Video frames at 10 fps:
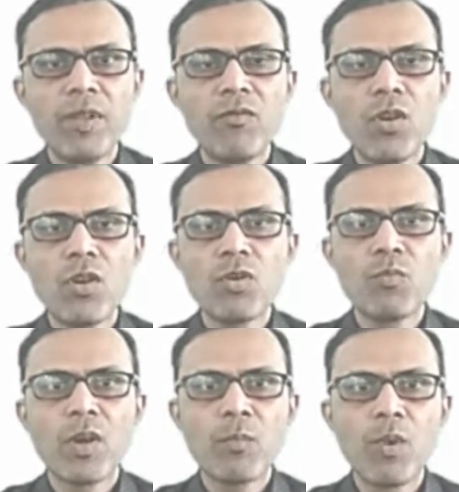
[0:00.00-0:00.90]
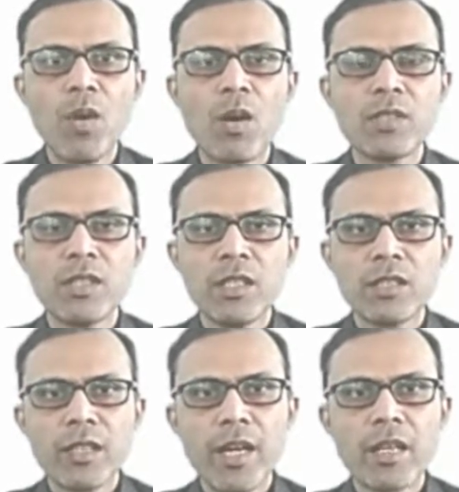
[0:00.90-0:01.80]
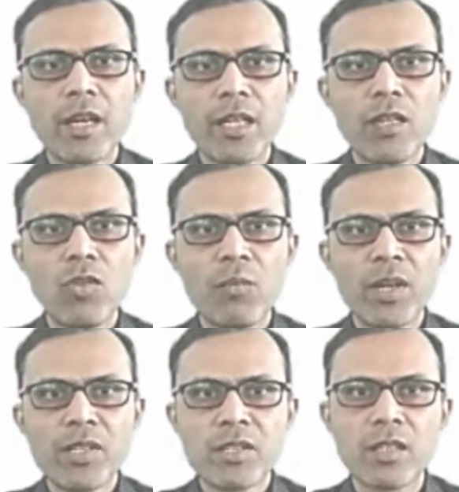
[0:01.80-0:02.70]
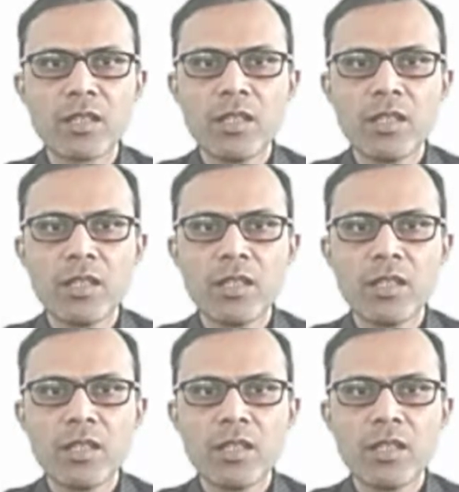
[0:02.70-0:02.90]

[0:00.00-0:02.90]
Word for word: we want to perform thread cutting operation,